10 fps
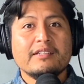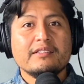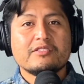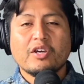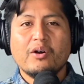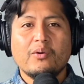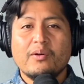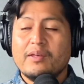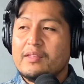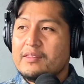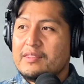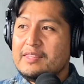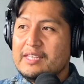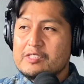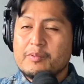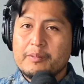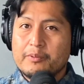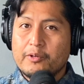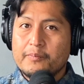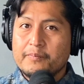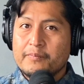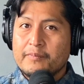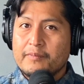So these people